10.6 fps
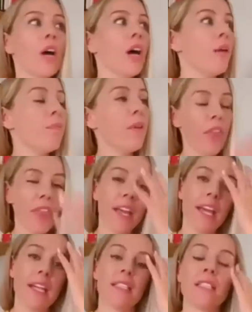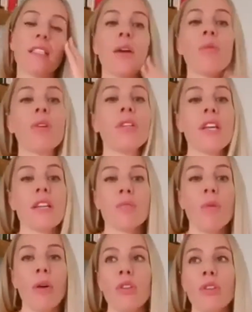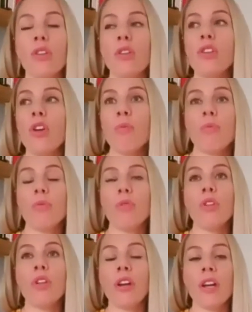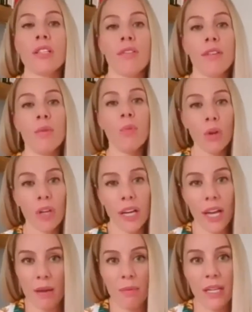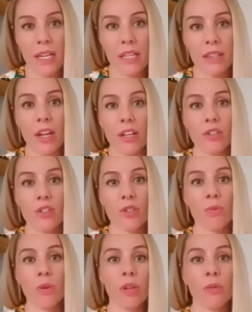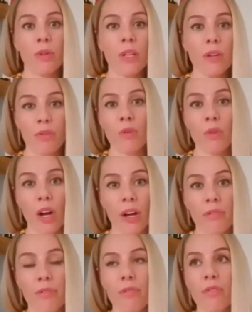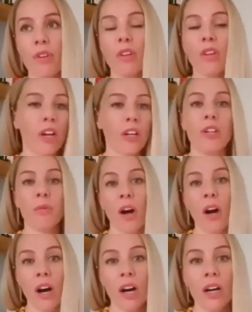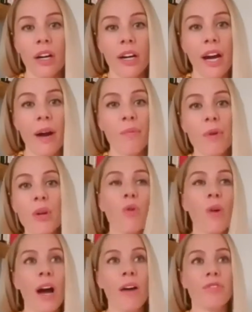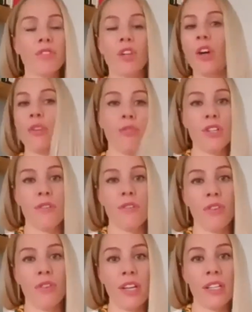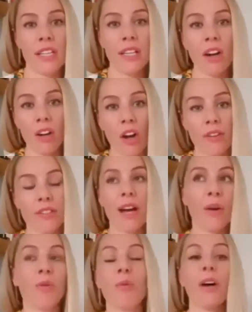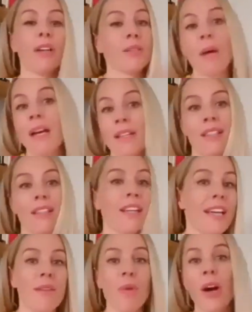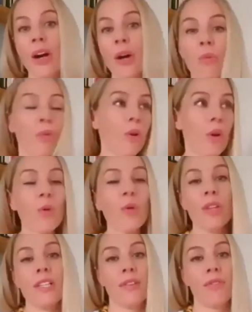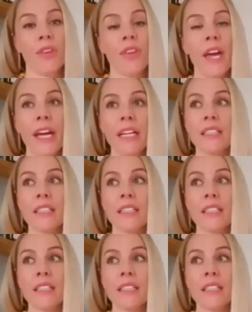But the thing is, it's like what you said as well. You don't necessarily want a label either. You just want to live your life like you are. And we all have to go through different things in our lives, health-wise, personally, work, all these different things.